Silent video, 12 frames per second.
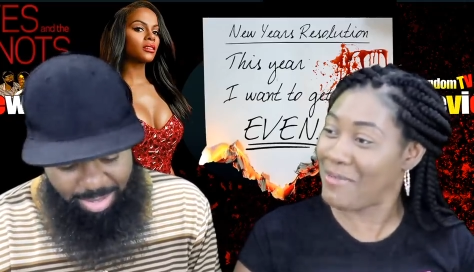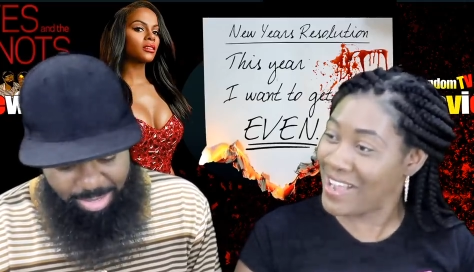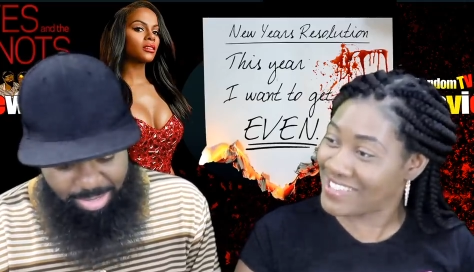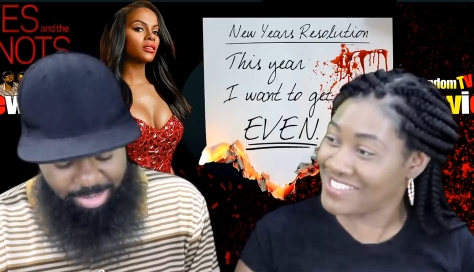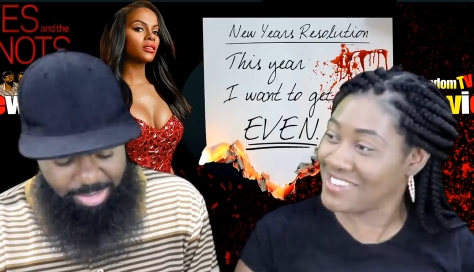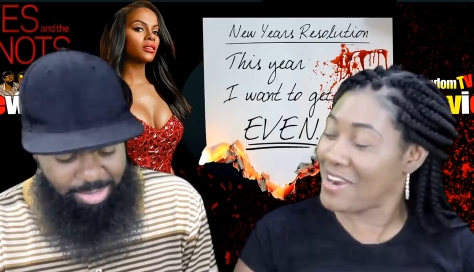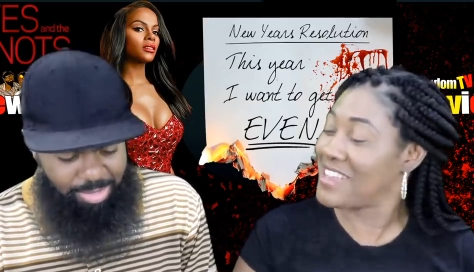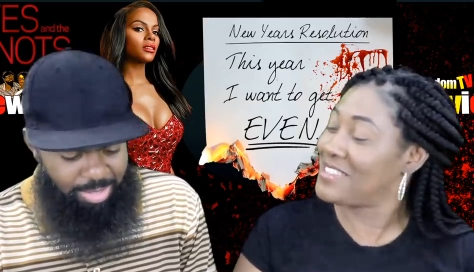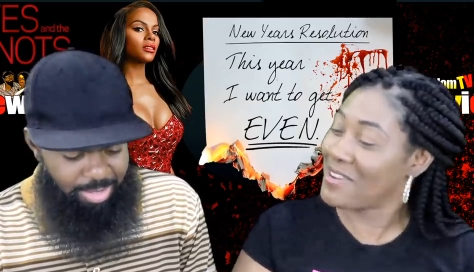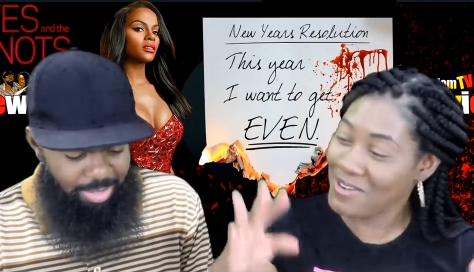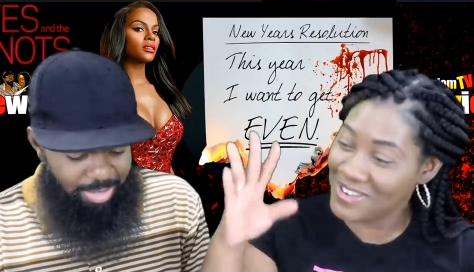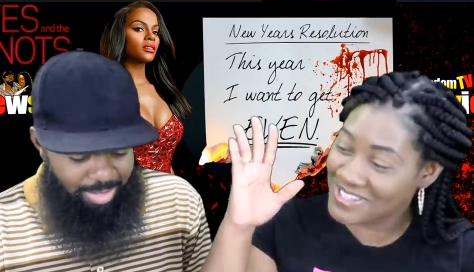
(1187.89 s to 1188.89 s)
Speaker 1: That's why she, I
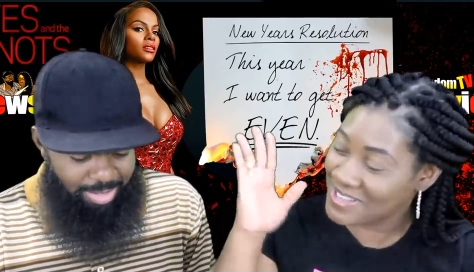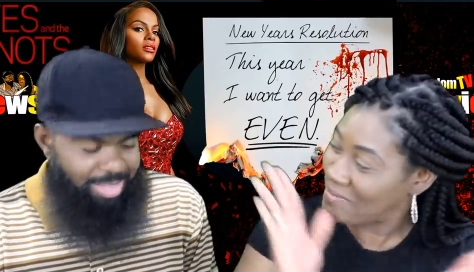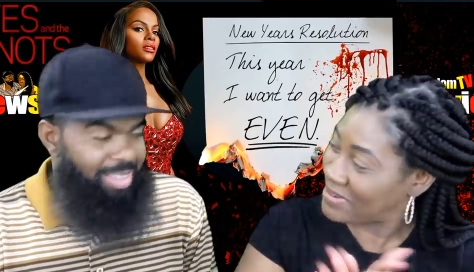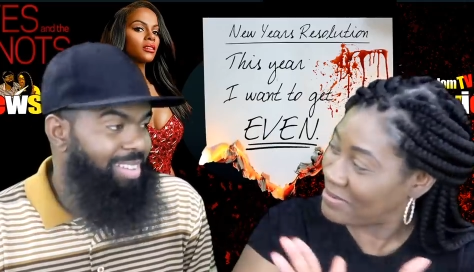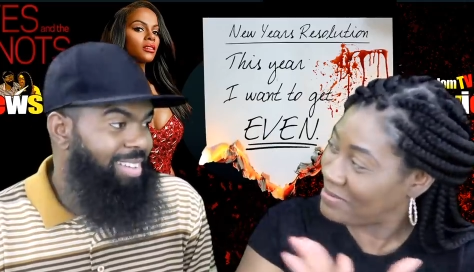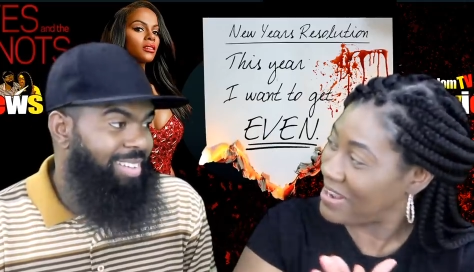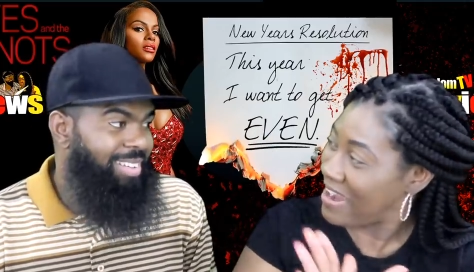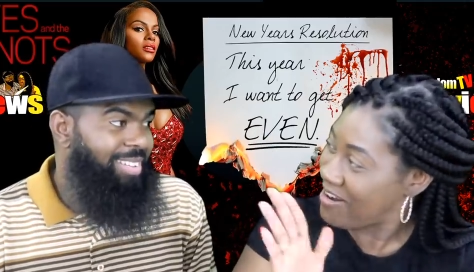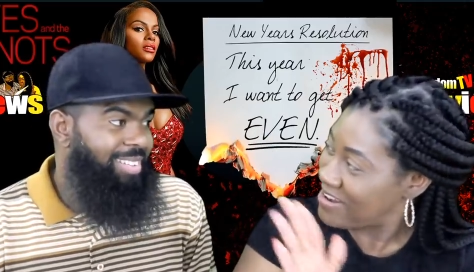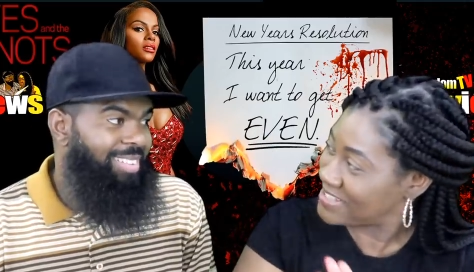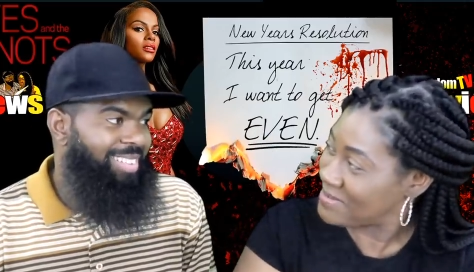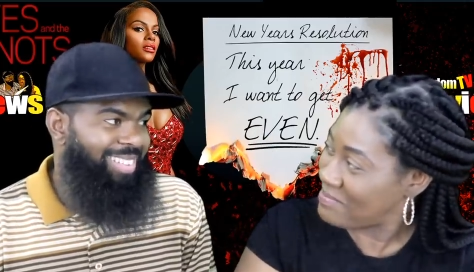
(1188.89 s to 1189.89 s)
told you something about the
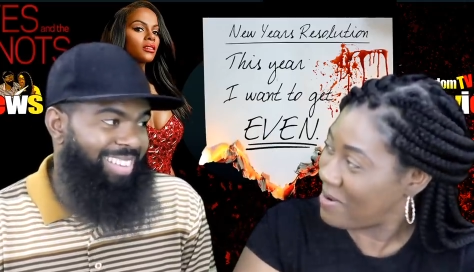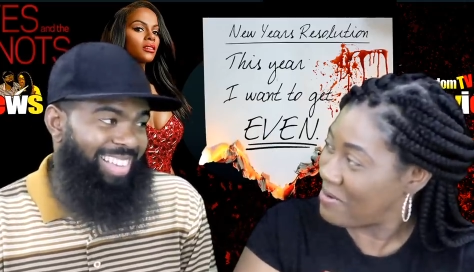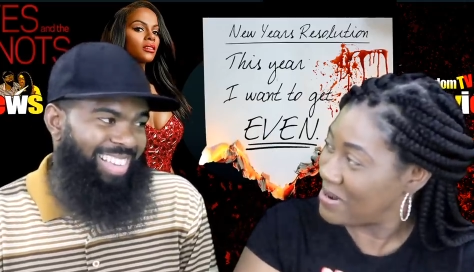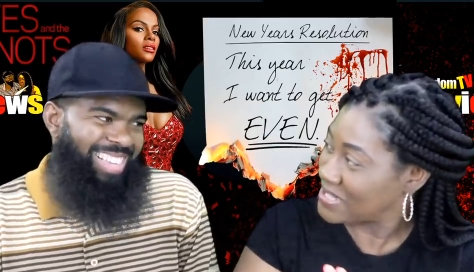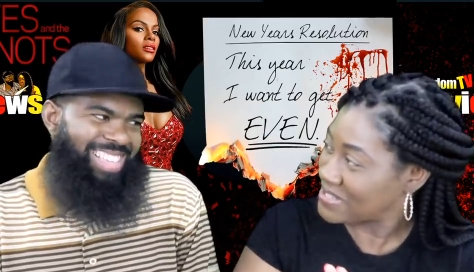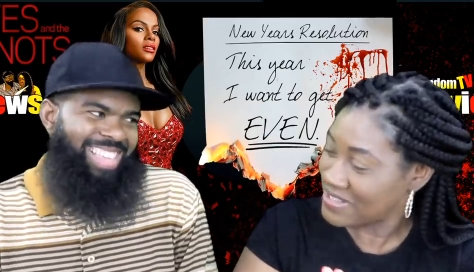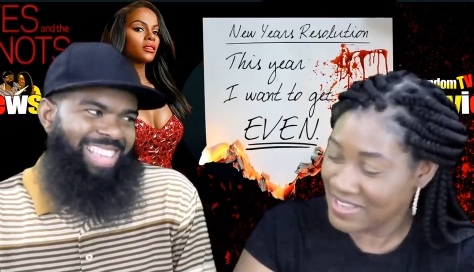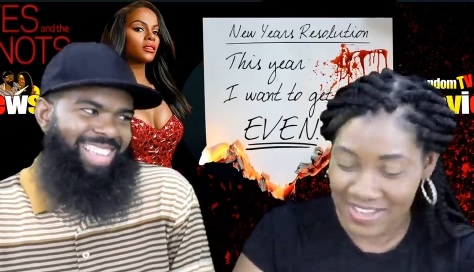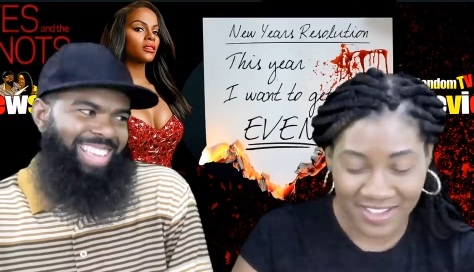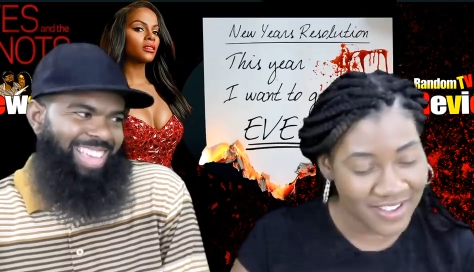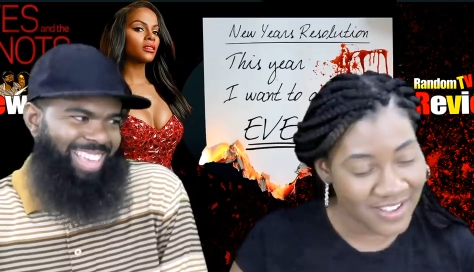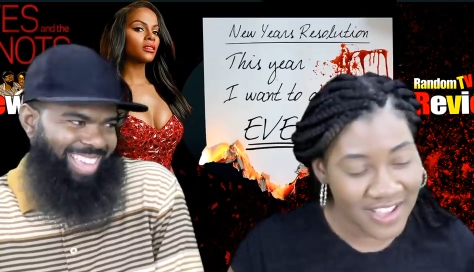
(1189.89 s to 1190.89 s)
Harrington boys.
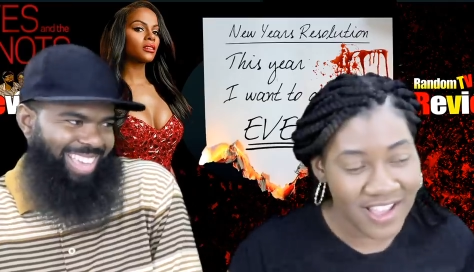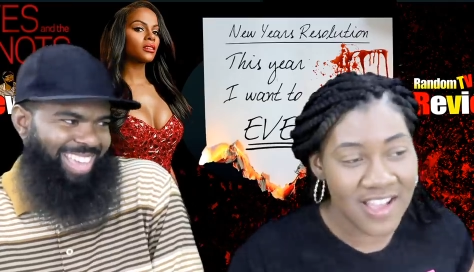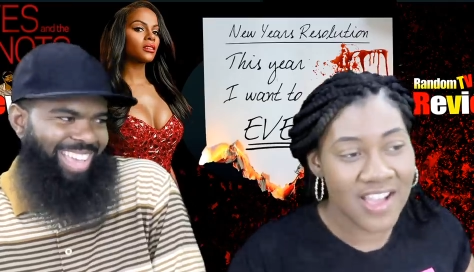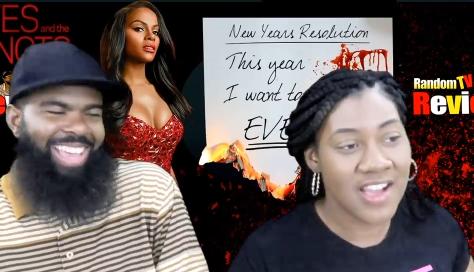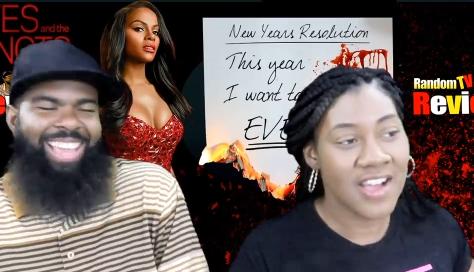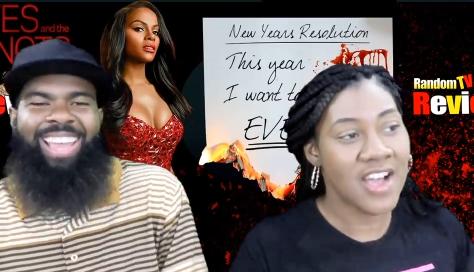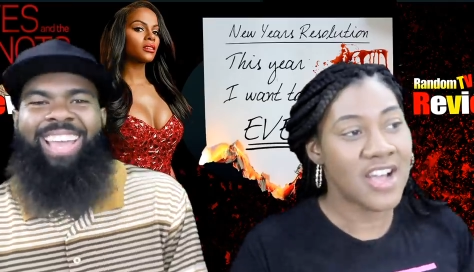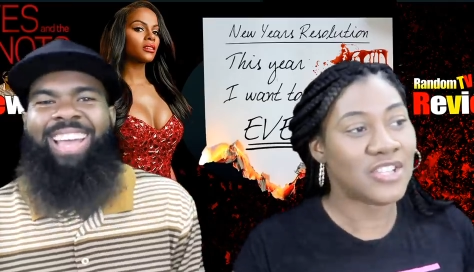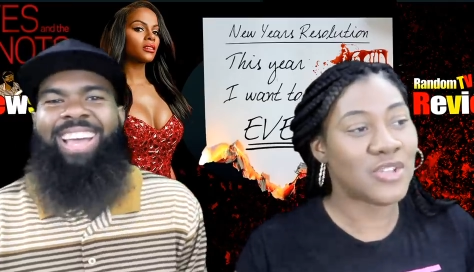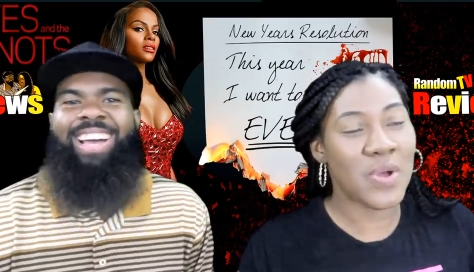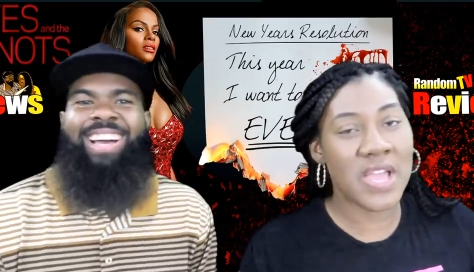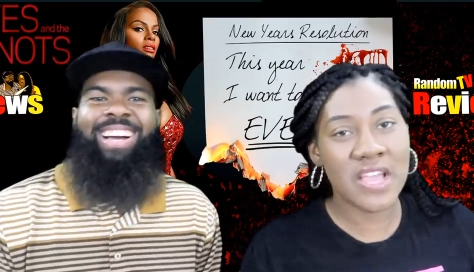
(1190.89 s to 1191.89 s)

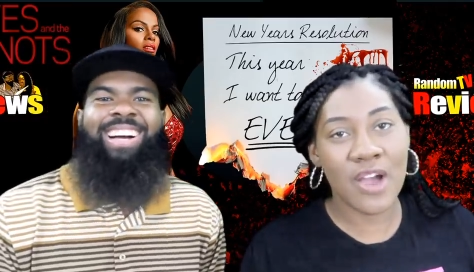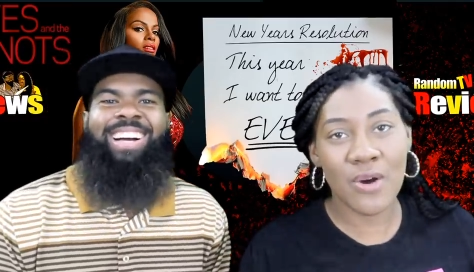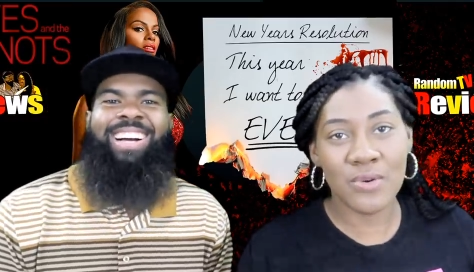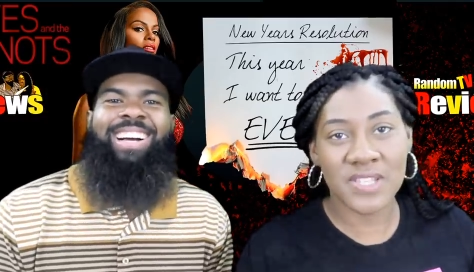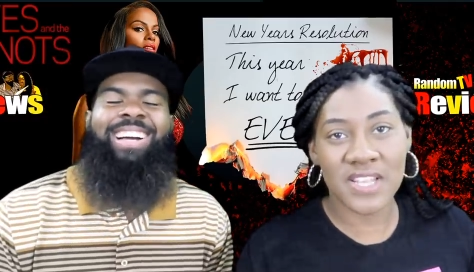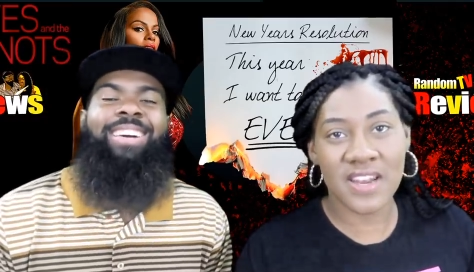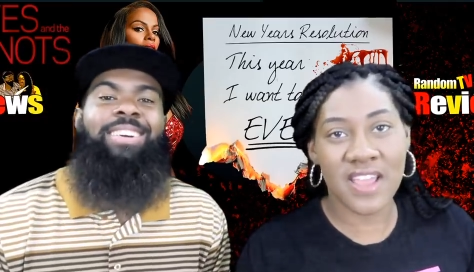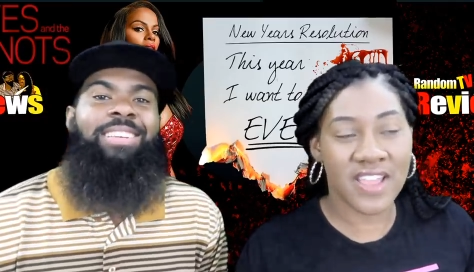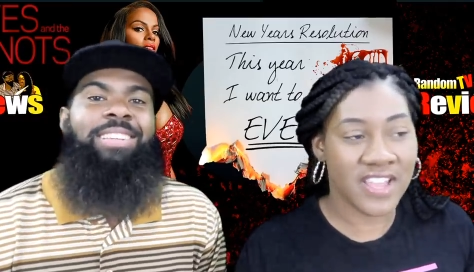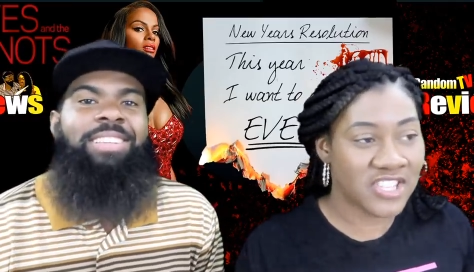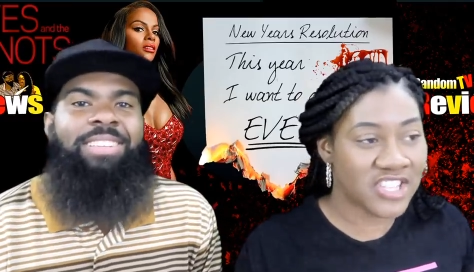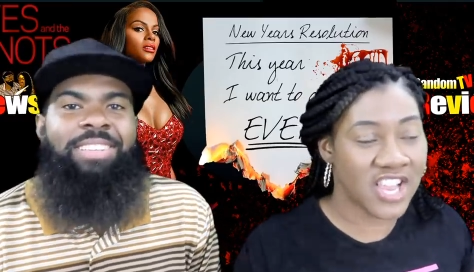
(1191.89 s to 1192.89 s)
So he goes in there
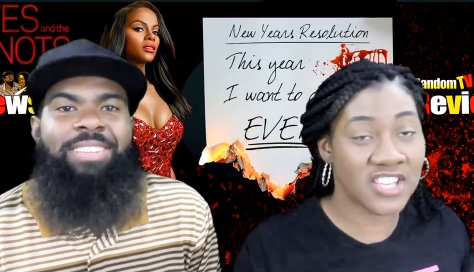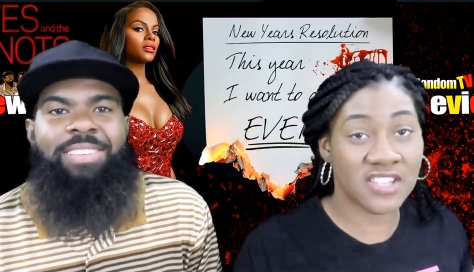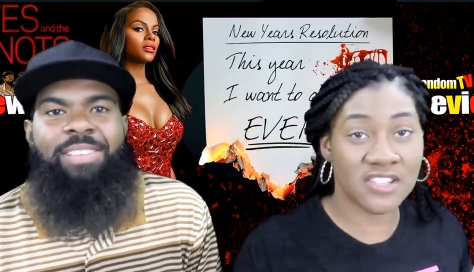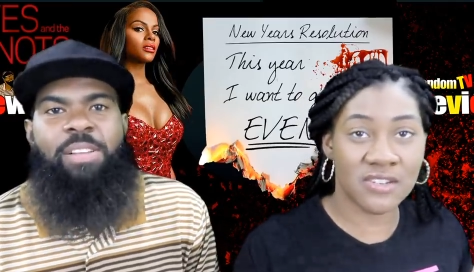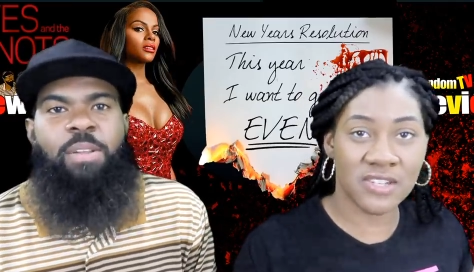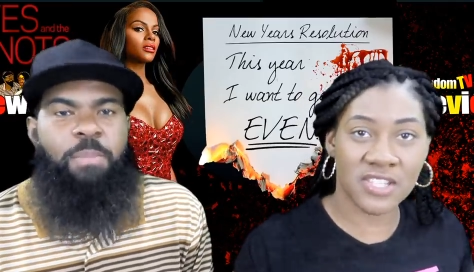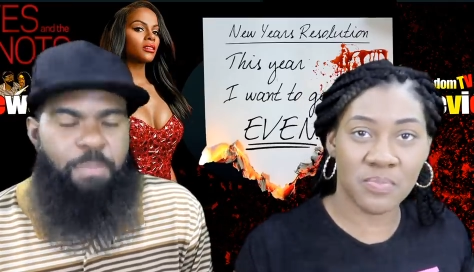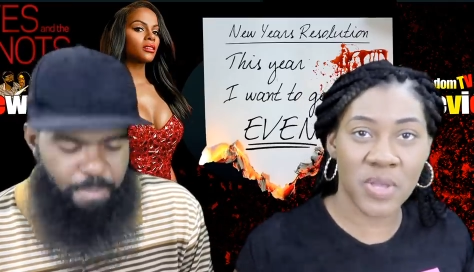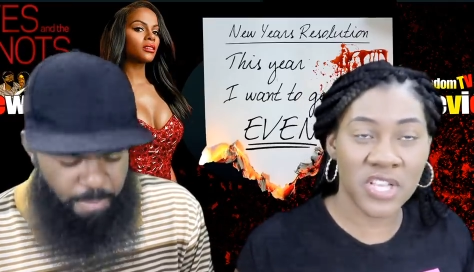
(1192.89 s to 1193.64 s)
and he chases into his